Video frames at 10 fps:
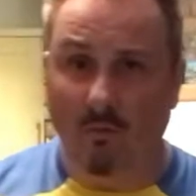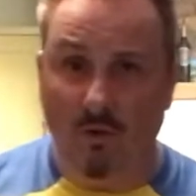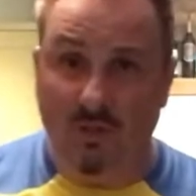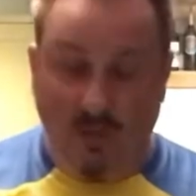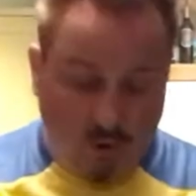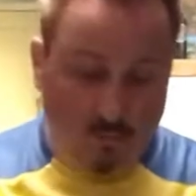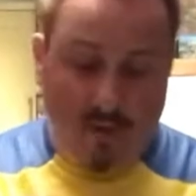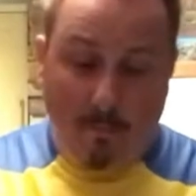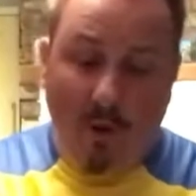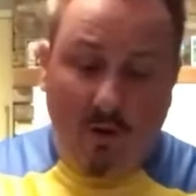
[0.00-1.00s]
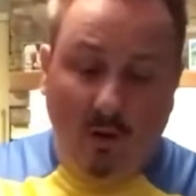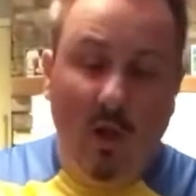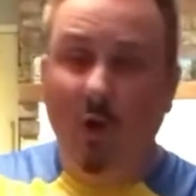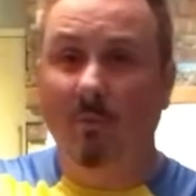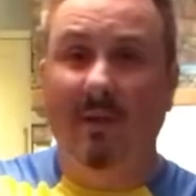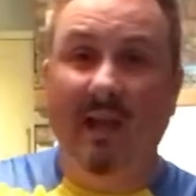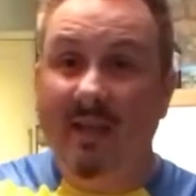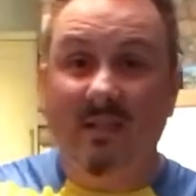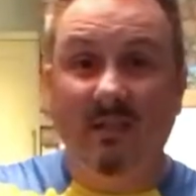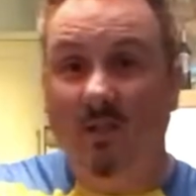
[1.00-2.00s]
you see. It could be a buckle, could be
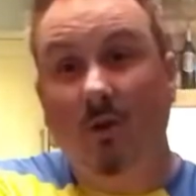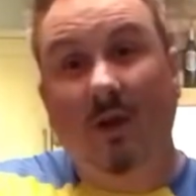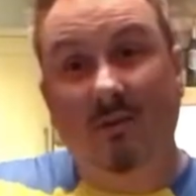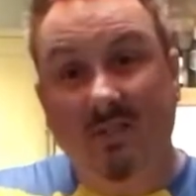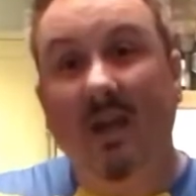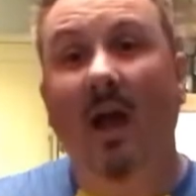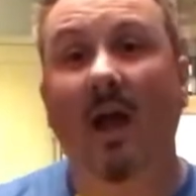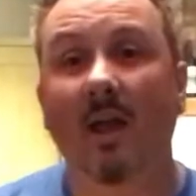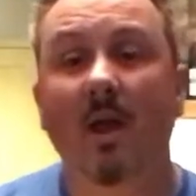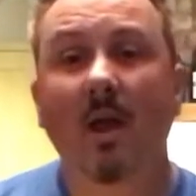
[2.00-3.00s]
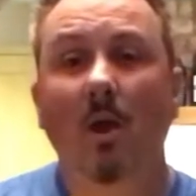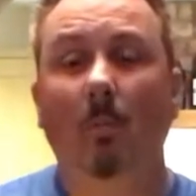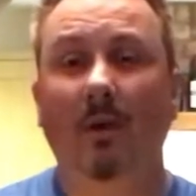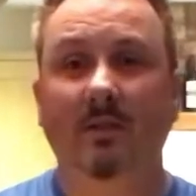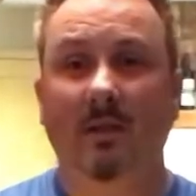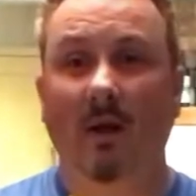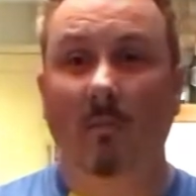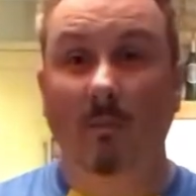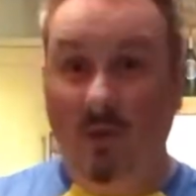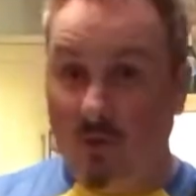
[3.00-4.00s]
laces that you got to tie, but
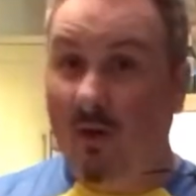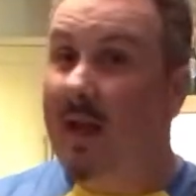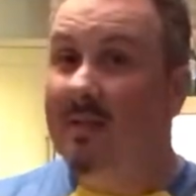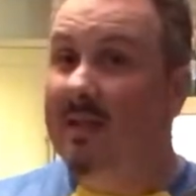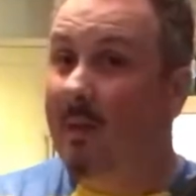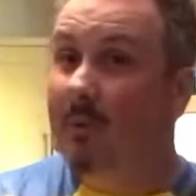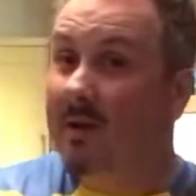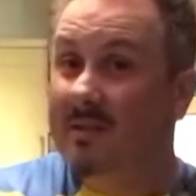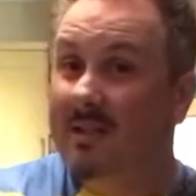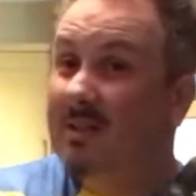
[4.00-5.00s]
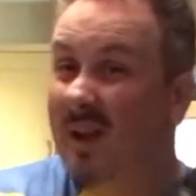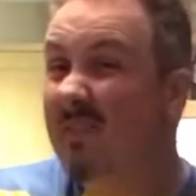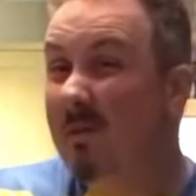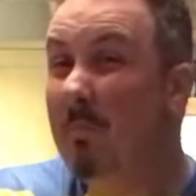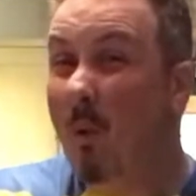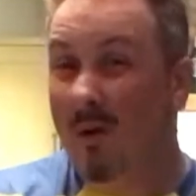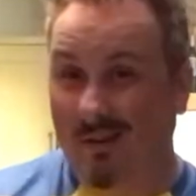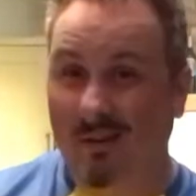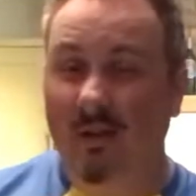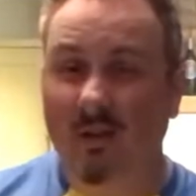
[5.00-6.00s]
make sure it has that, because that's kind of important.
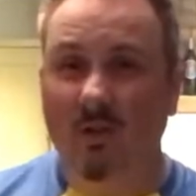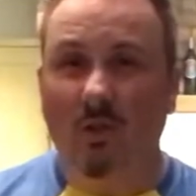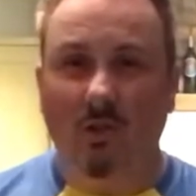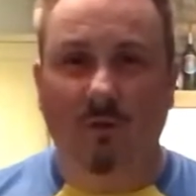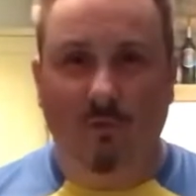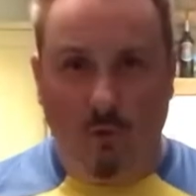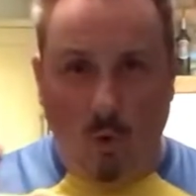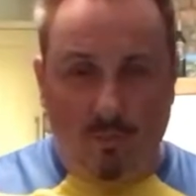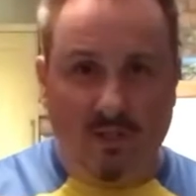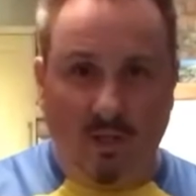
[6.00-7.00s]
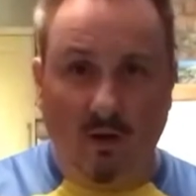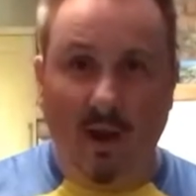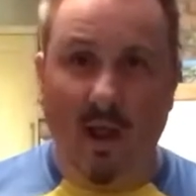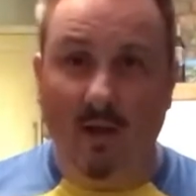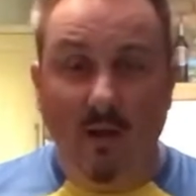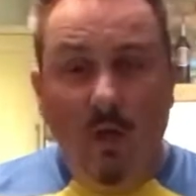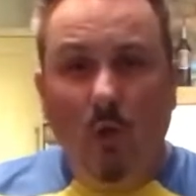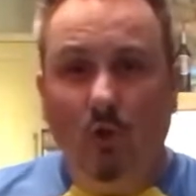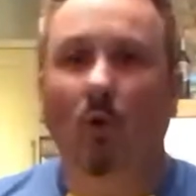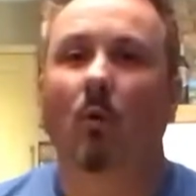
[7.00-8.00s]
You need to adjust it for your particular hand.
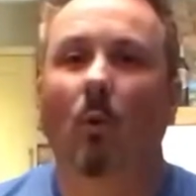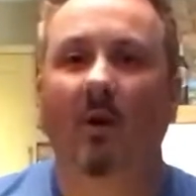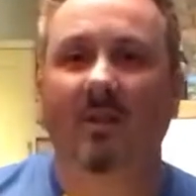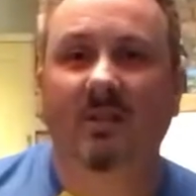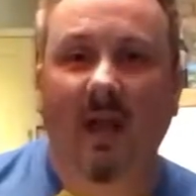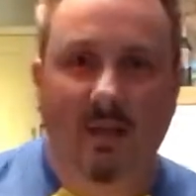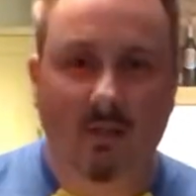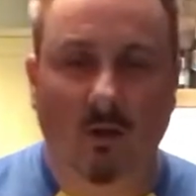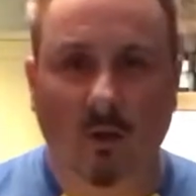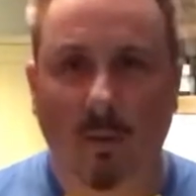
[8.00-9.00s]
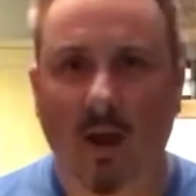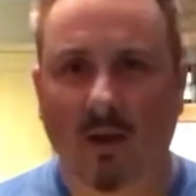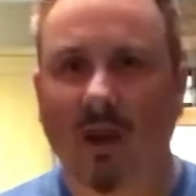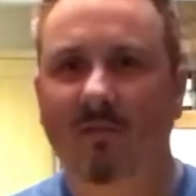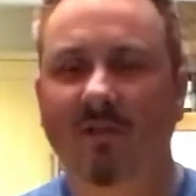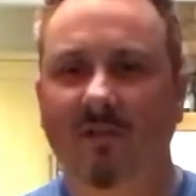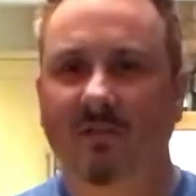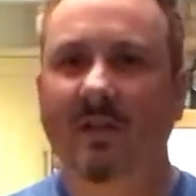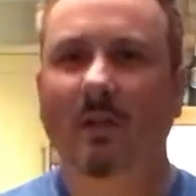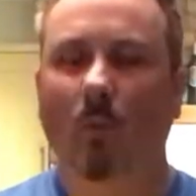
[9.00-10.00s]
So what are the sizes all about? 11 to
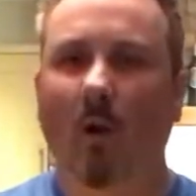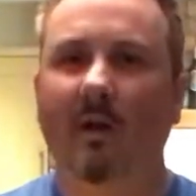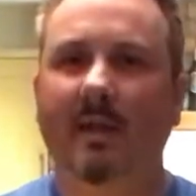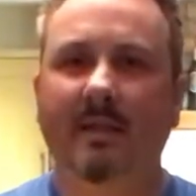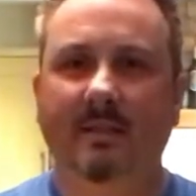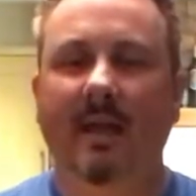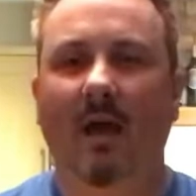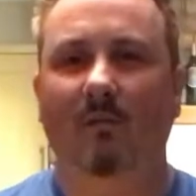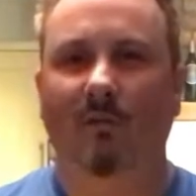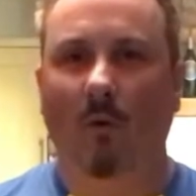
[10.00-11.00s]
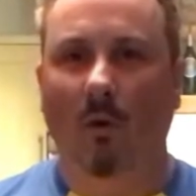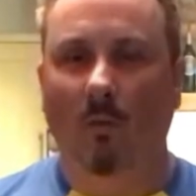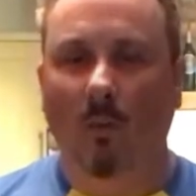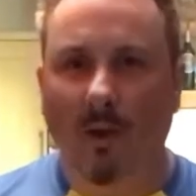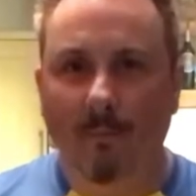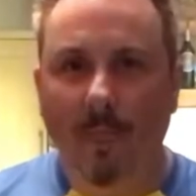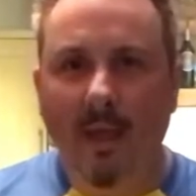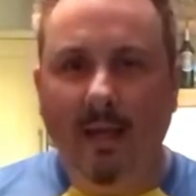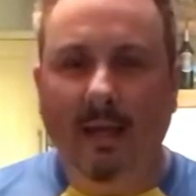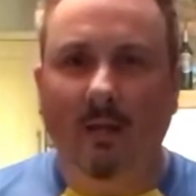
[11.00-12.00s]
15. What is that for? Well,
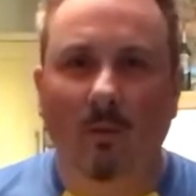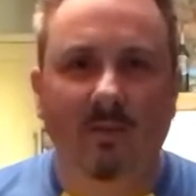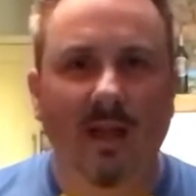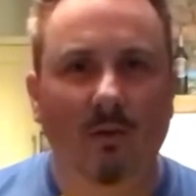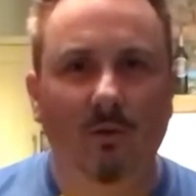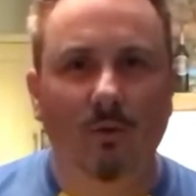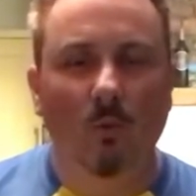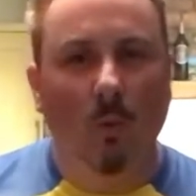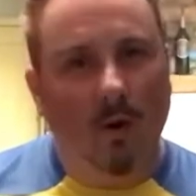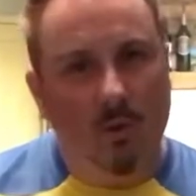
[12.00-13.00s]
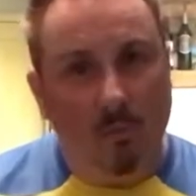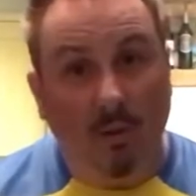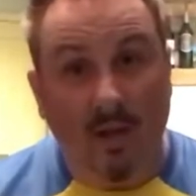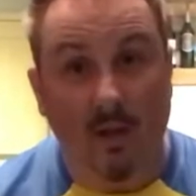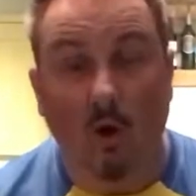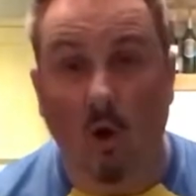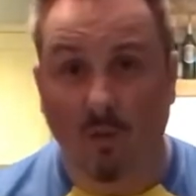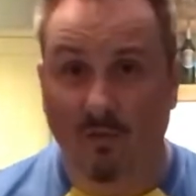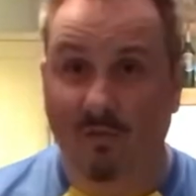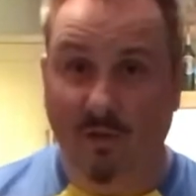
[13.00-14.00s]
it comes down to where you play on the
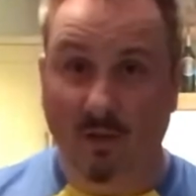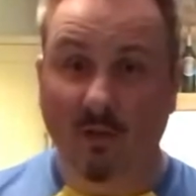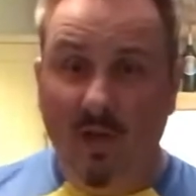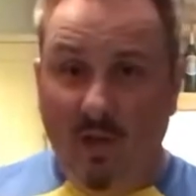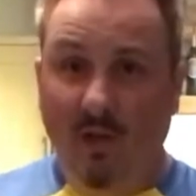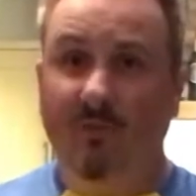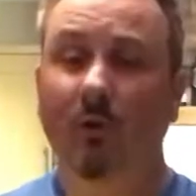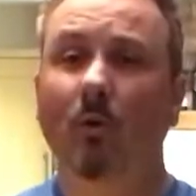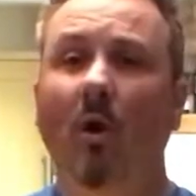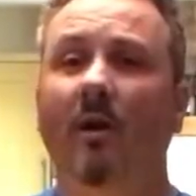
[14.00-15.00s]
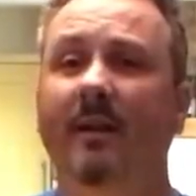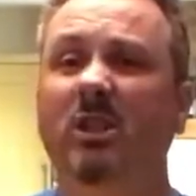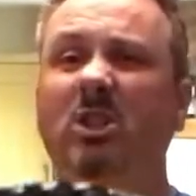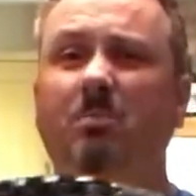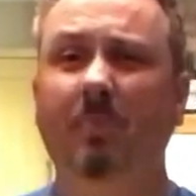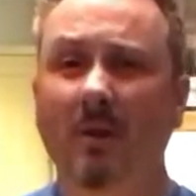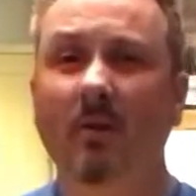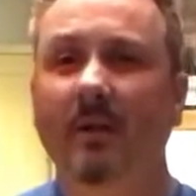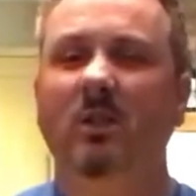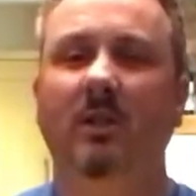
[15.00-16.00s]
field. If you are an
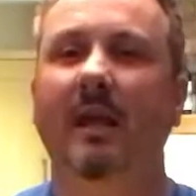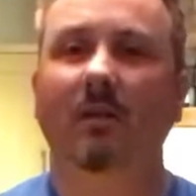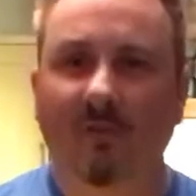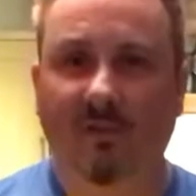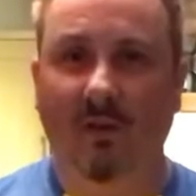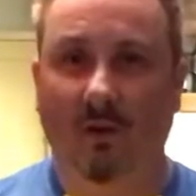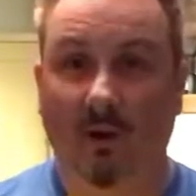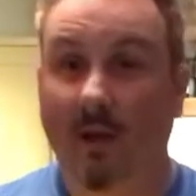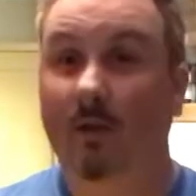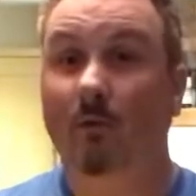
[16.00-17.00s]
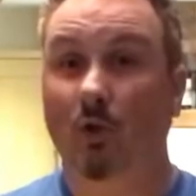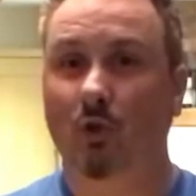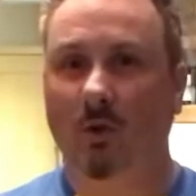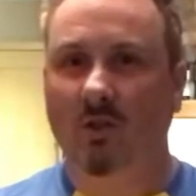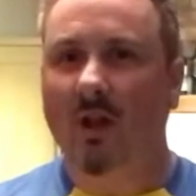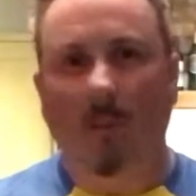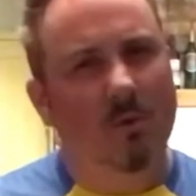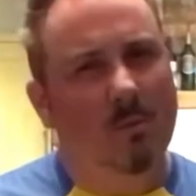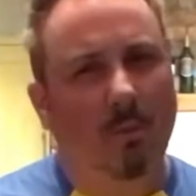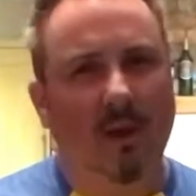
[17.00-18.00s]
experienced infielder, like for shortstop, you've
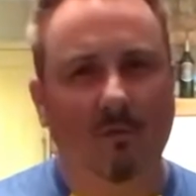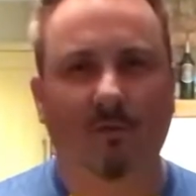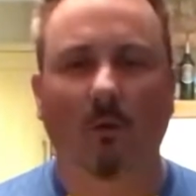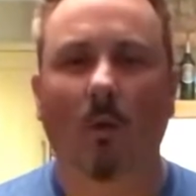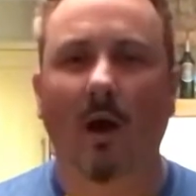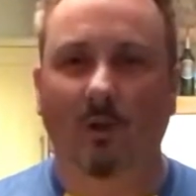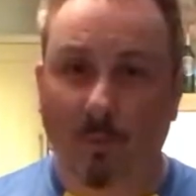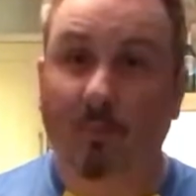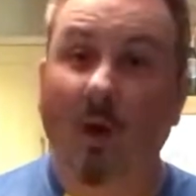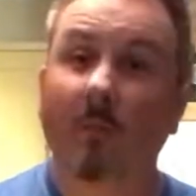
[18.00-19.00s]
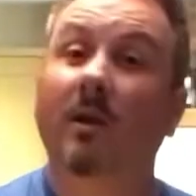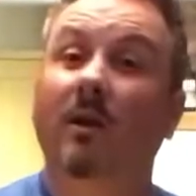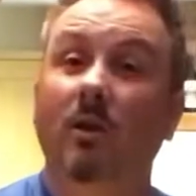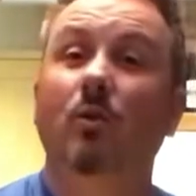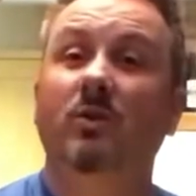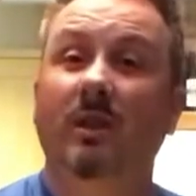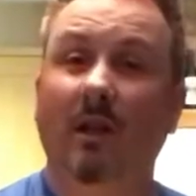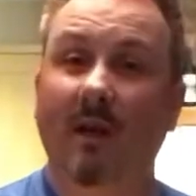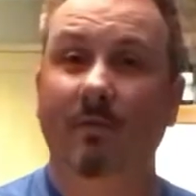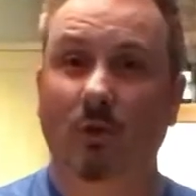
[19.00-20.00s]
been playing for a while, you're probably going to use an
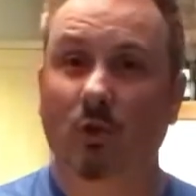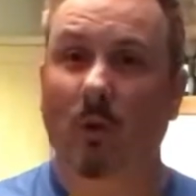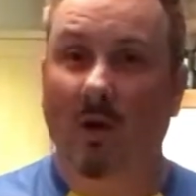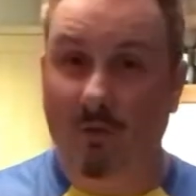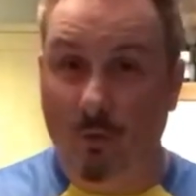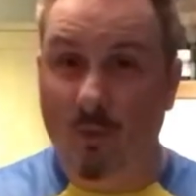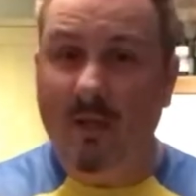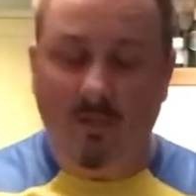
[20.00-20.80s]
11 or 12. And the reason